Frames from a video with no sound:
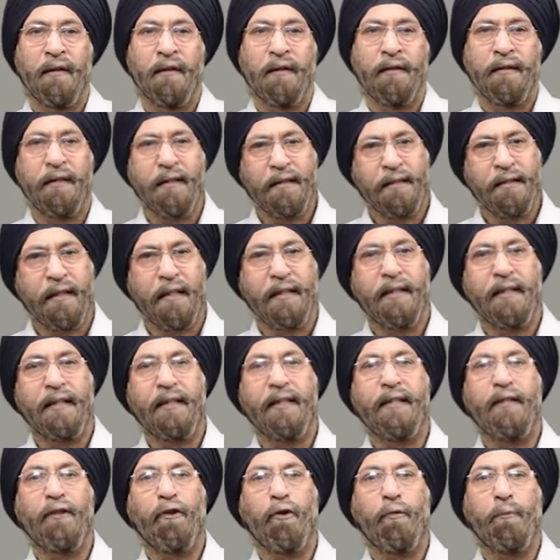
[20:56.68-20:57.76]
This
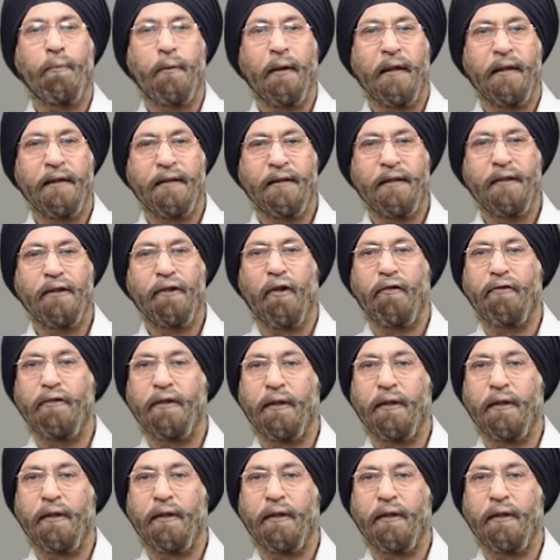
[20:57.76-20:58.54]
category comprises of